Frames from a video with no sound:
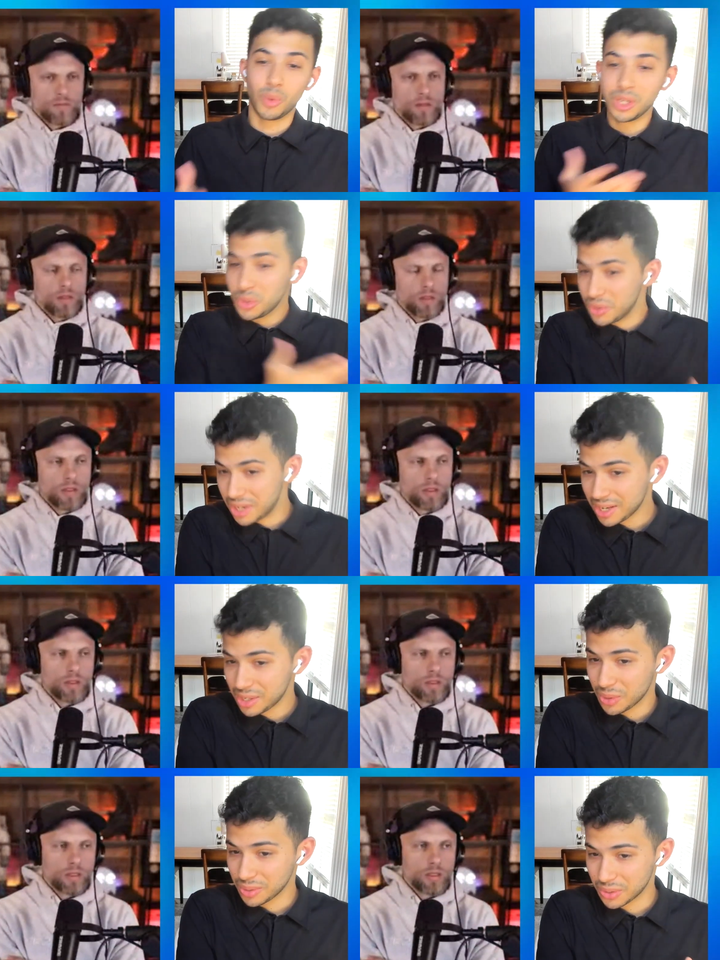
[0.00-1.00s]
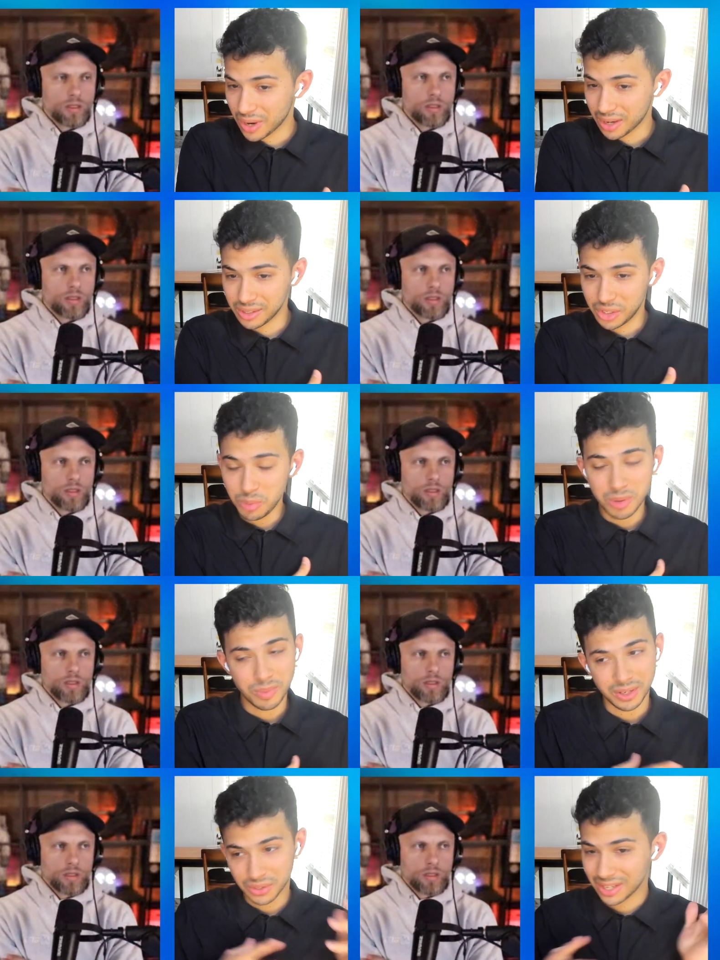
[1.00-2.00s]
Speaker 1: what you did to attract the GP
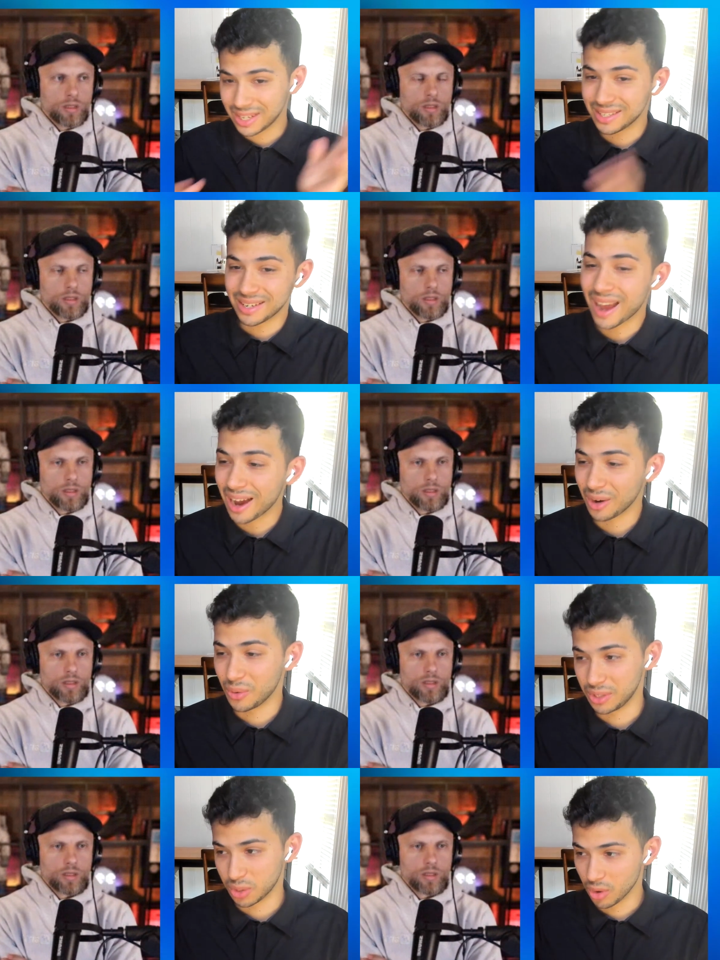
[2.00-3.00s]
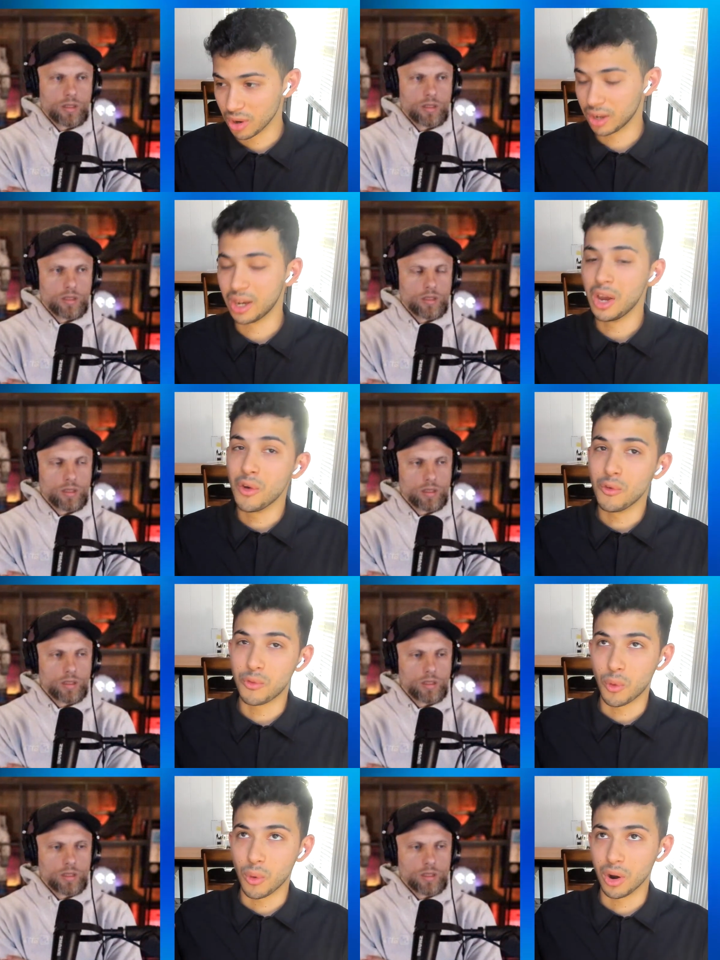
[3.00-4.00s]
patients is not going to work
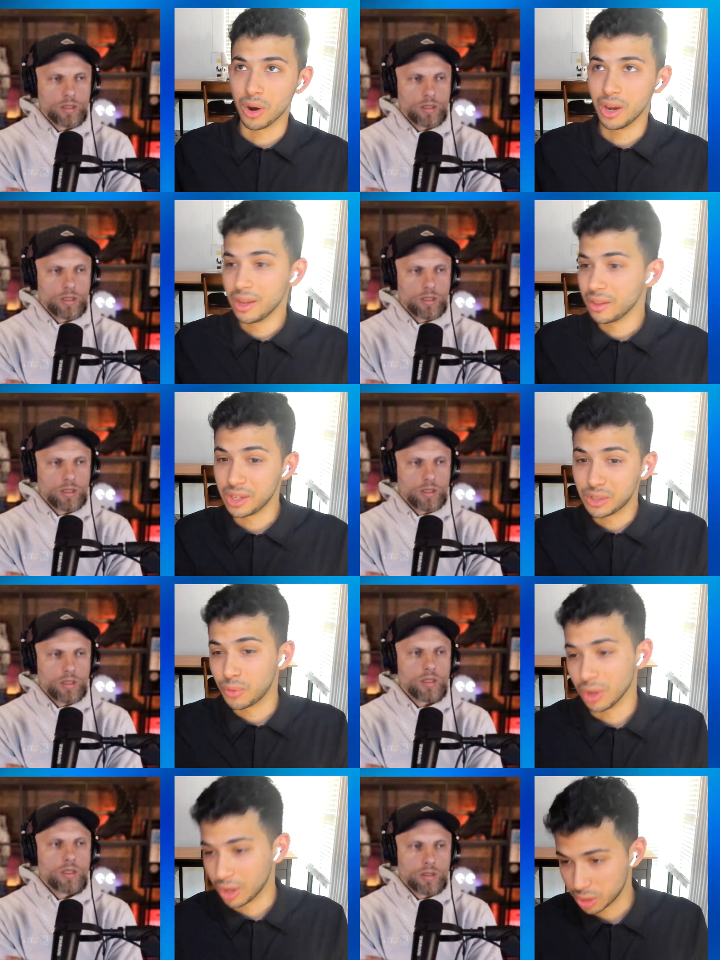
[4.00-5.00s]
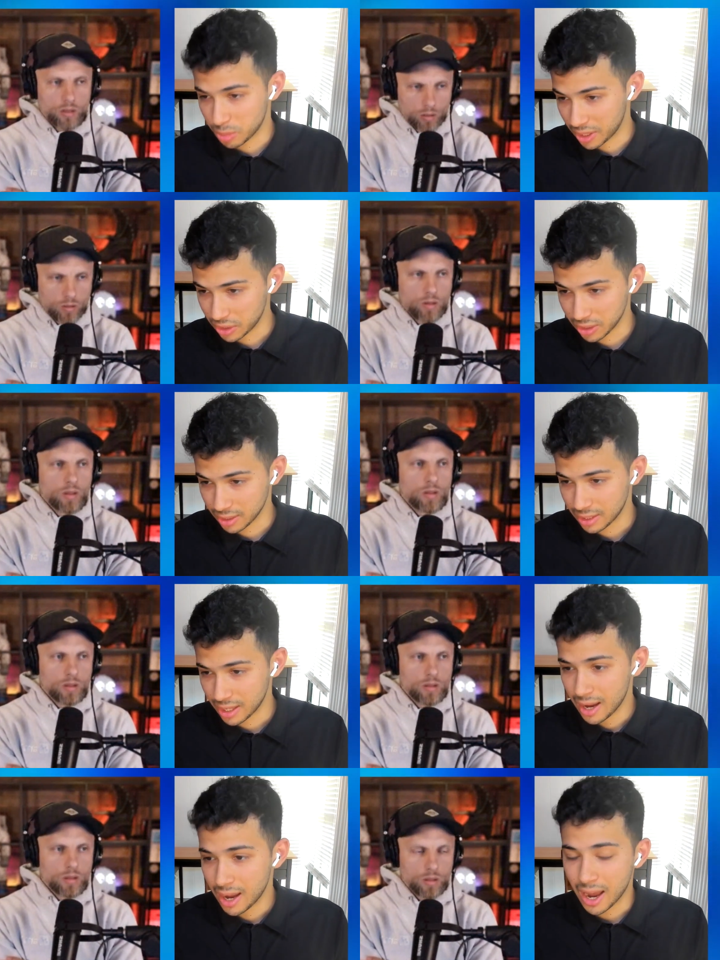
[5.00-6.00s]
for these full arch patients.
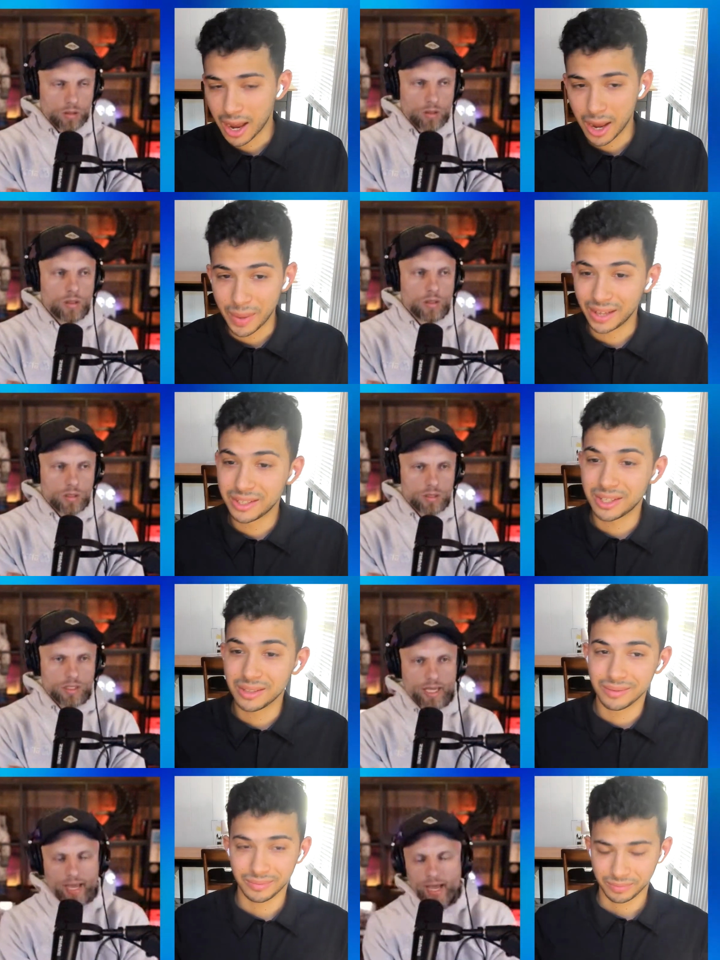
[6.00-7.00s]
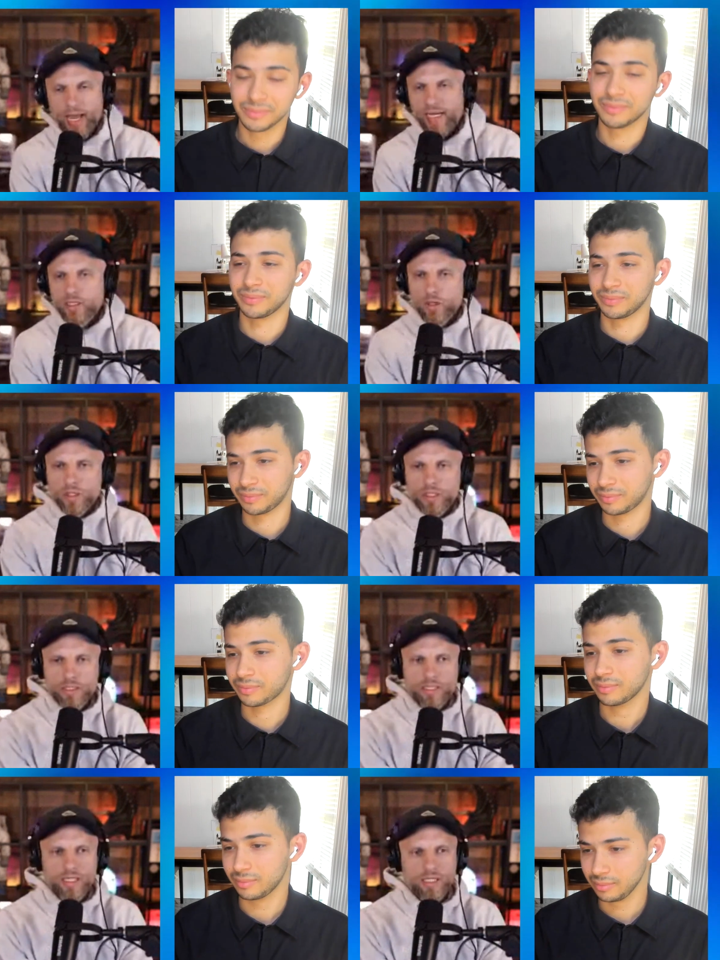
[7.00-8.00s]
Speaker 2: Um, and yeah, I can totally
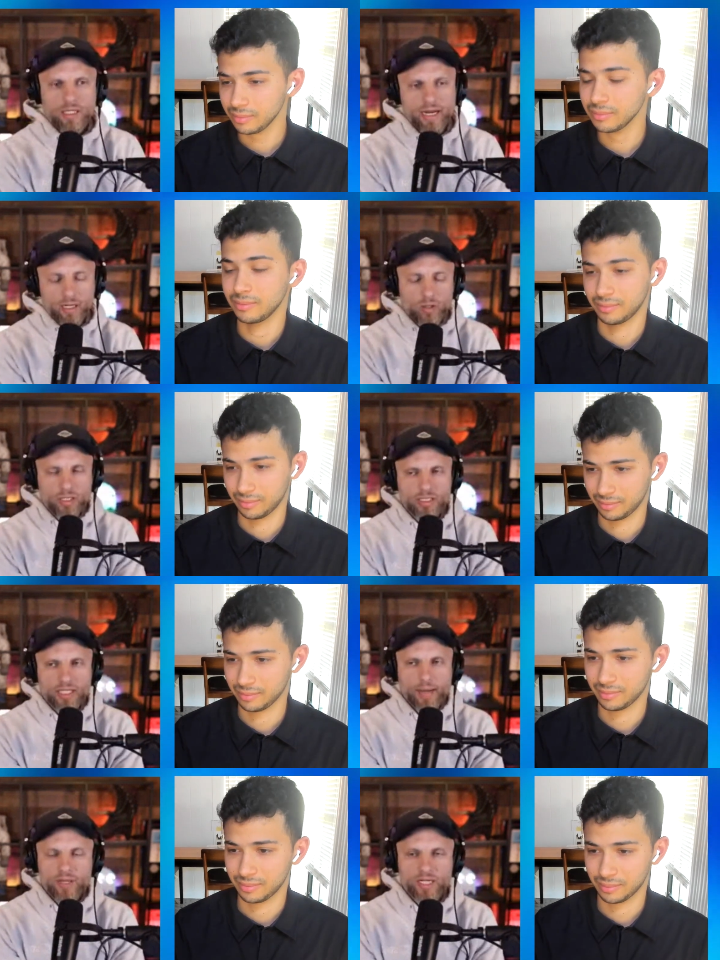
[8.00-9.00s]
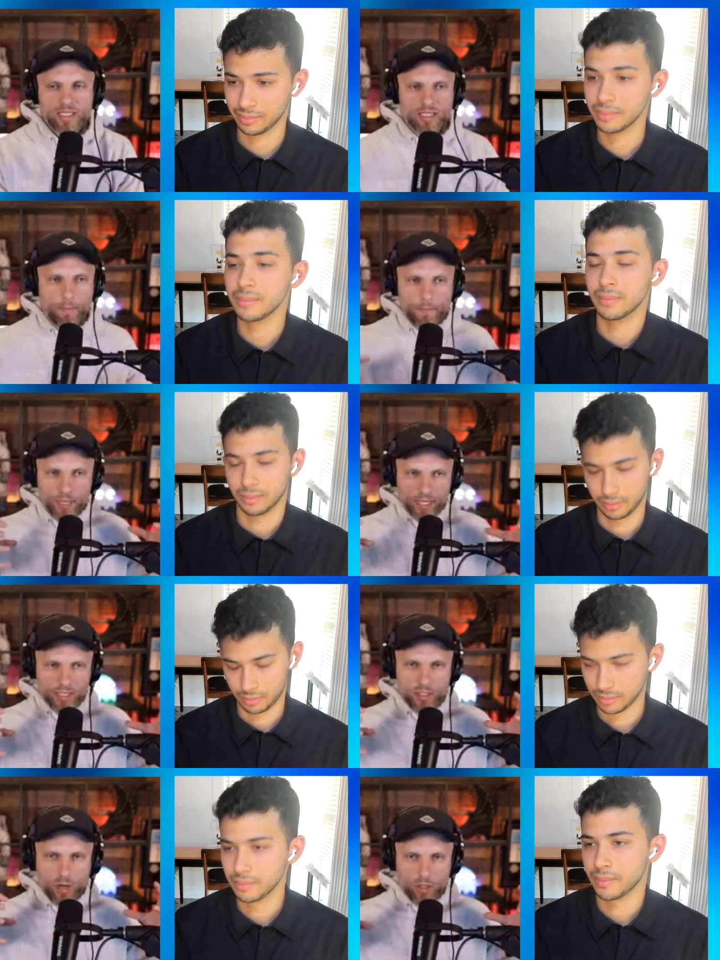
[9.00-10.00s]
see. I can totally see that because it's a big
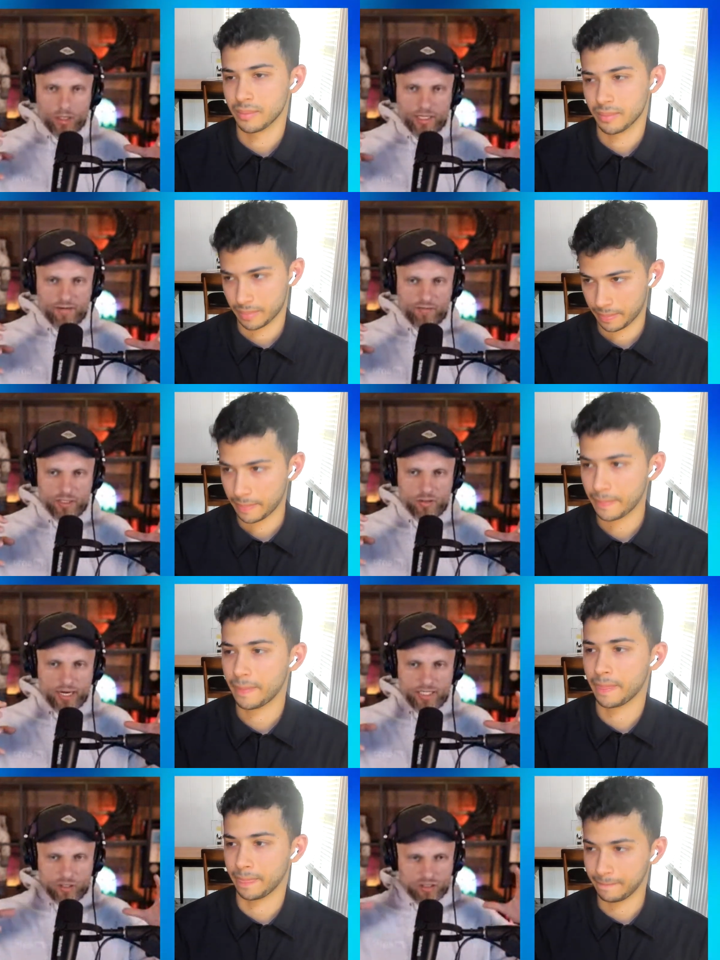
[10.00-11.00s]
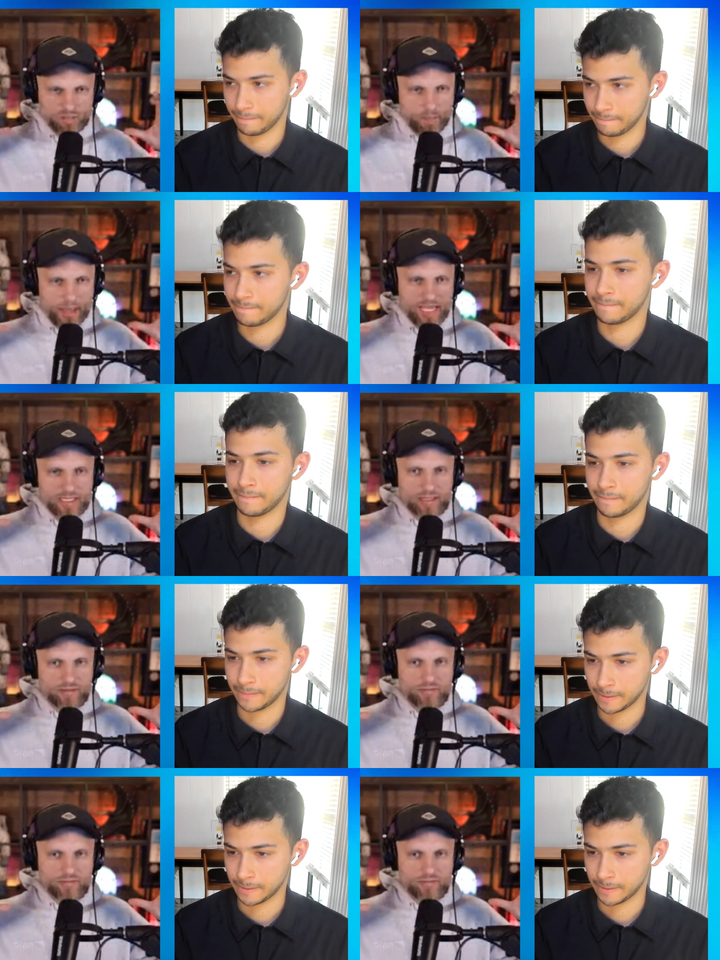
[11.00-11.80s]
dollar difference, right? So there's massive